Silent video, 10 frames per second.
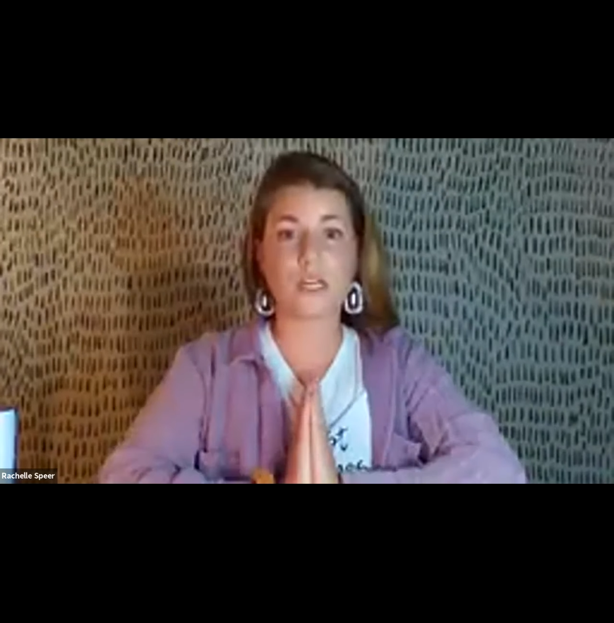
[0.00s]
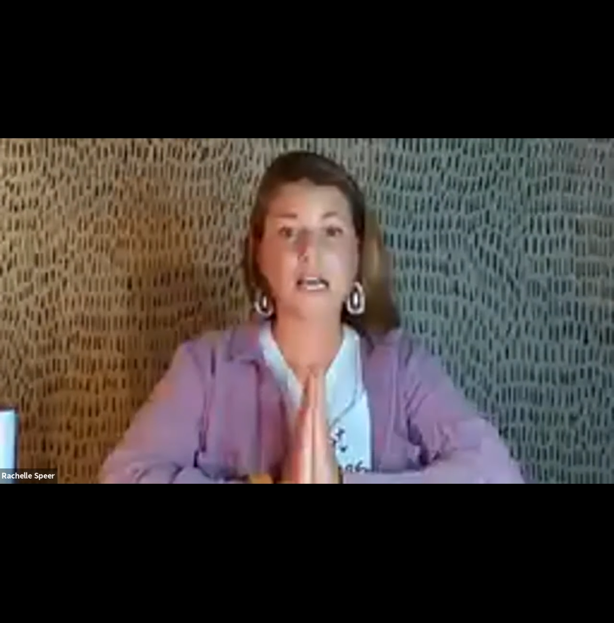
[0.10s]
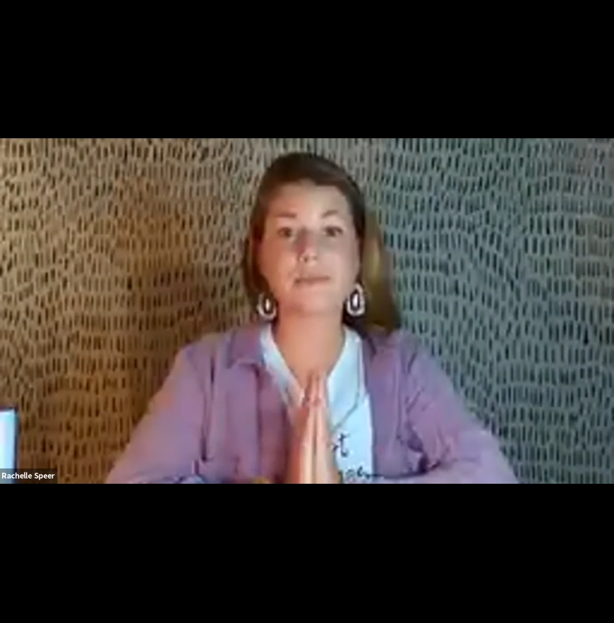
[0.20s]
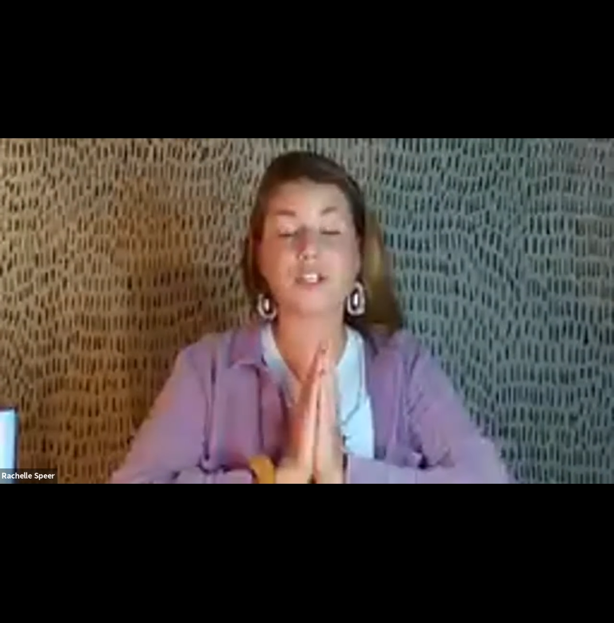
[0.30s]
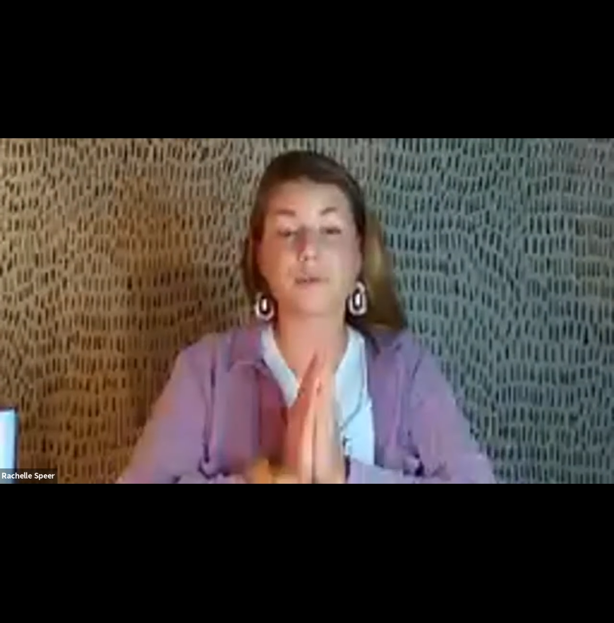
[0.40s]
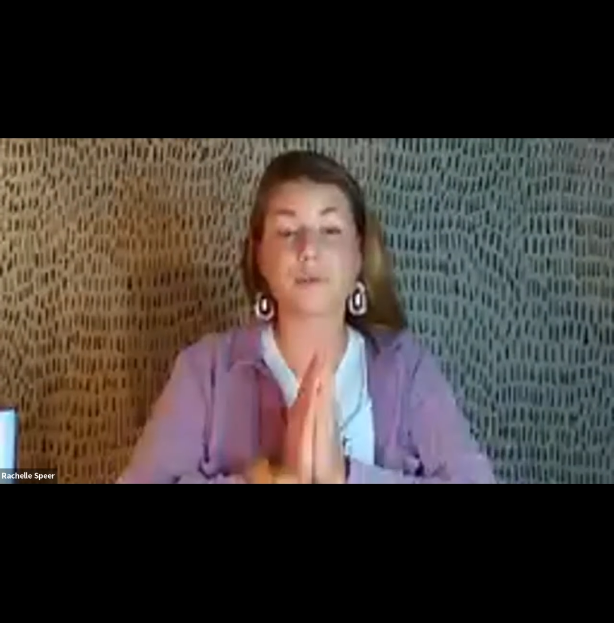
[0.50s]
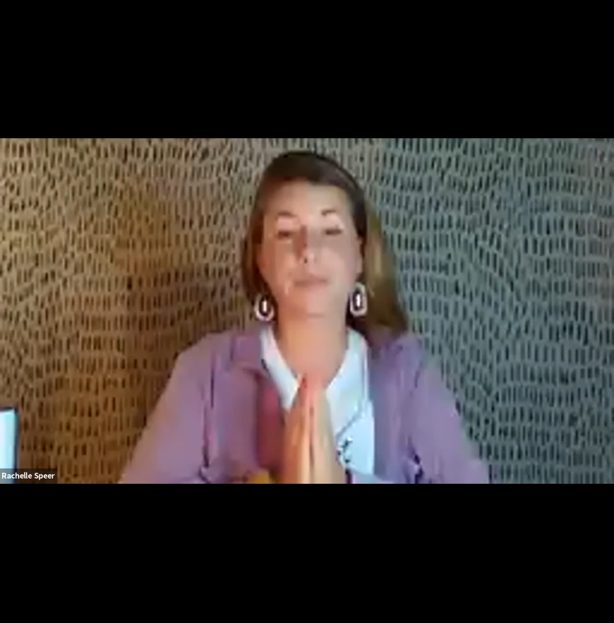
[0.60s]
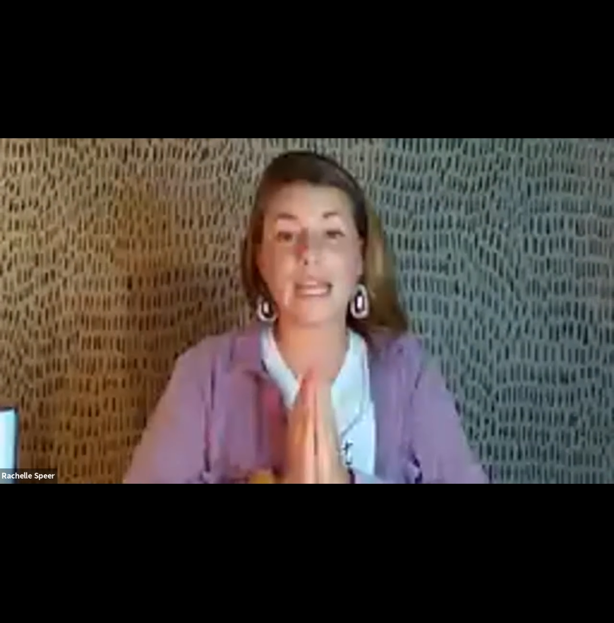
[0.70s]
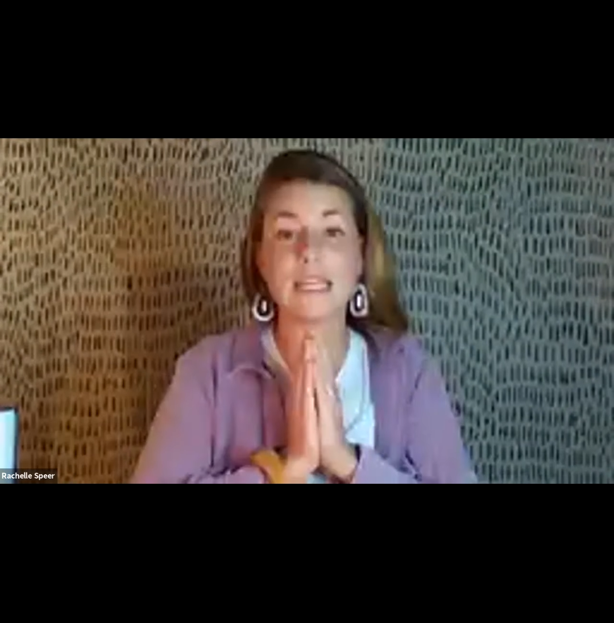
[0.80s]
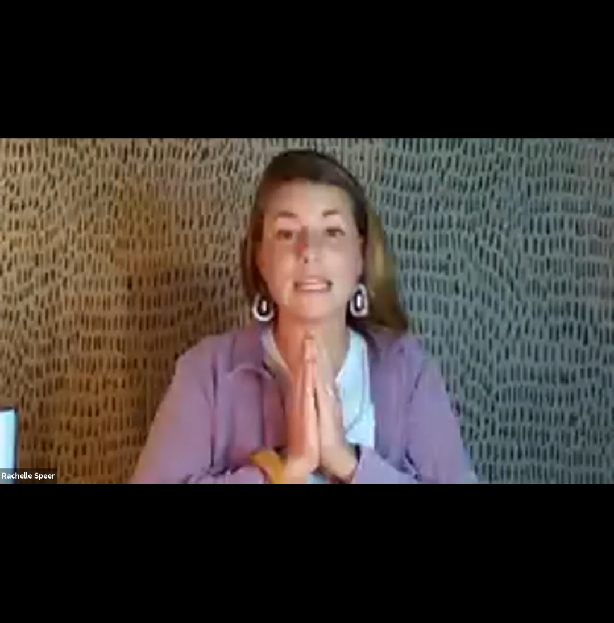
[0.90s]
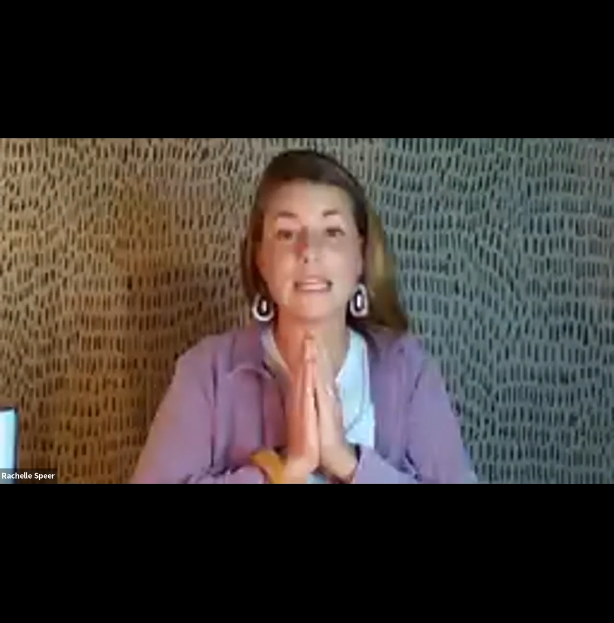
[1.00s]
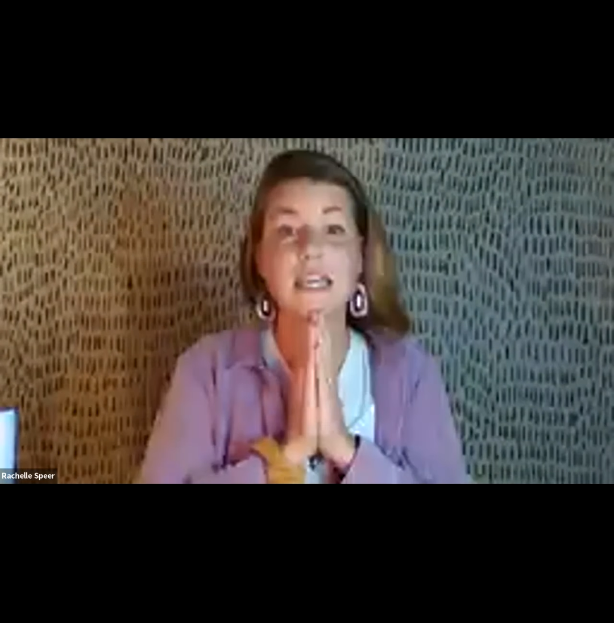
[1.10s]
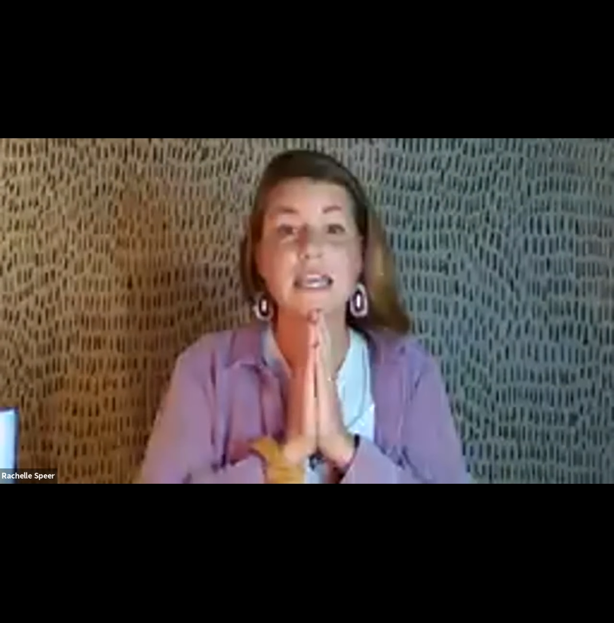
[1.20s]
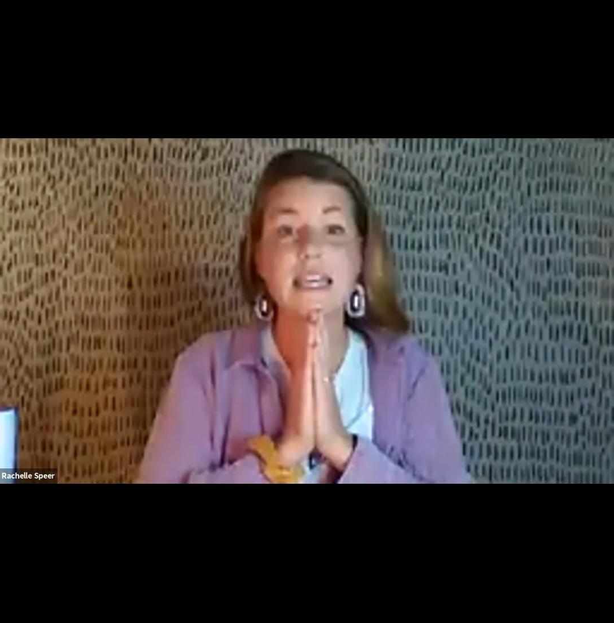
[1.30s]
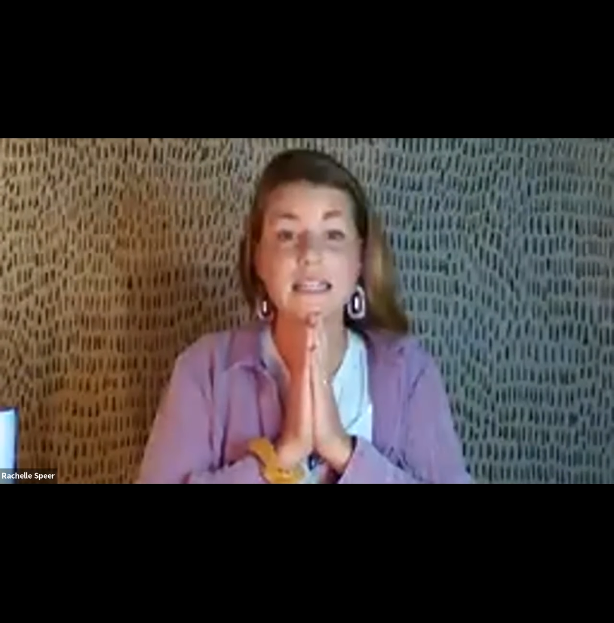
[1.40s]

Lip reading: When it comes to your brand,